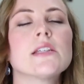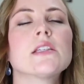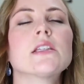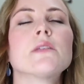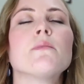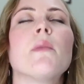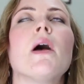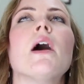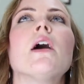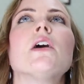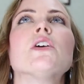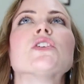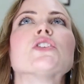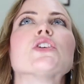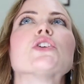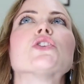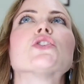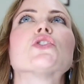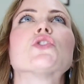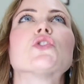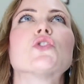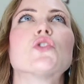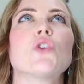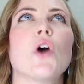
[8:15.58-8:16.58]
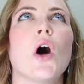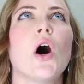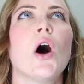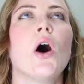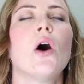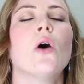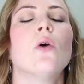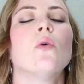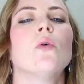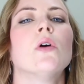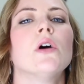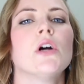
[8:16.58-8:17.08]
smells
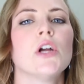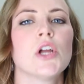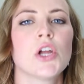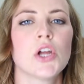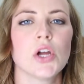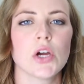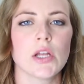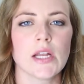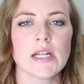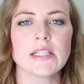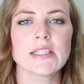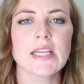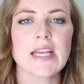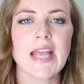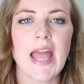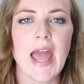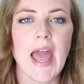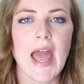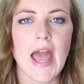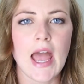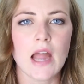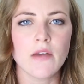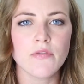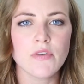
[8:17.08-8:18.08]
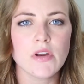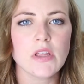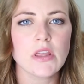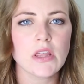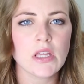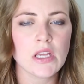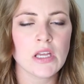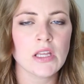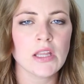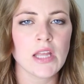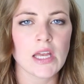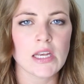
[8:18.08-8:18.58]
so good. It's like
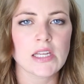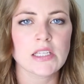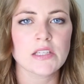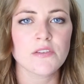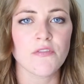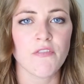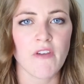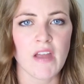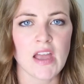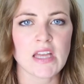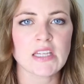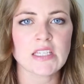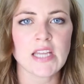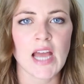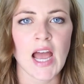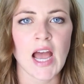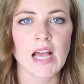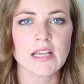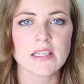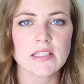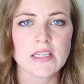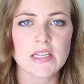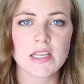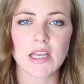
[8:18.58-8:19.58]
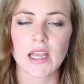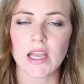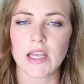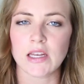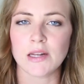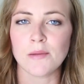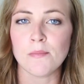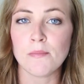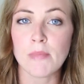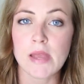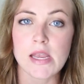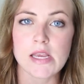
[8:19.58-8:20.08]
everything that is fantastic
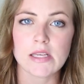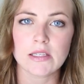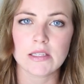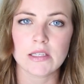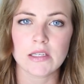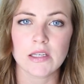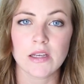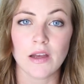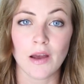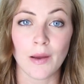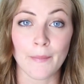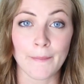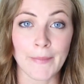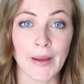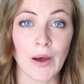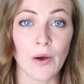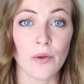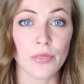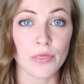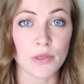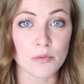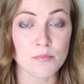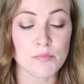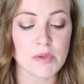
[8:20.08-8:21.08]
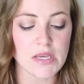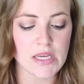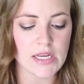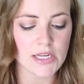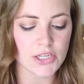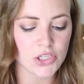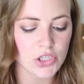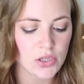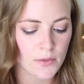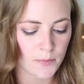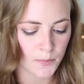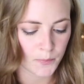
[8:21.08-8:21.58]
and amazing about the
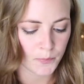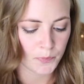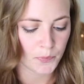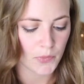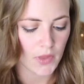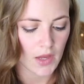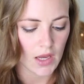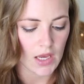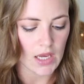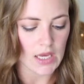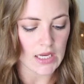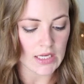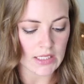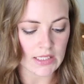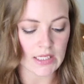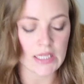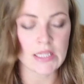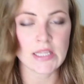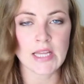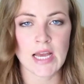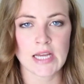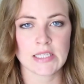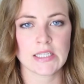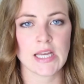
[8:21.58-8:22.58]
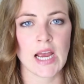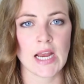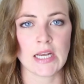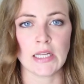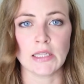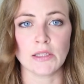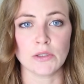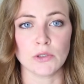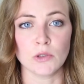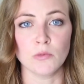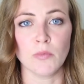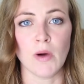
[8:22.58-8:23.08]
beach is in that
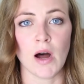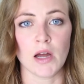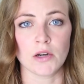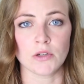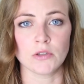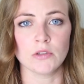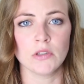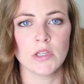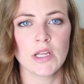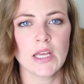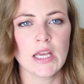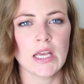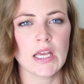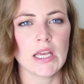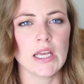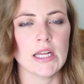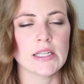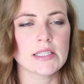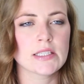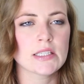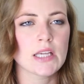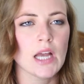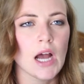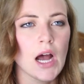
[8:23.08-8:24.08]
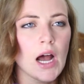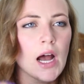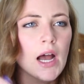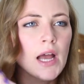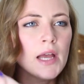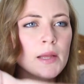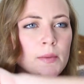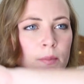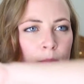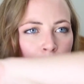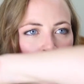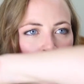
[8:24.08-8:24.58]
tiny little bottle. It's got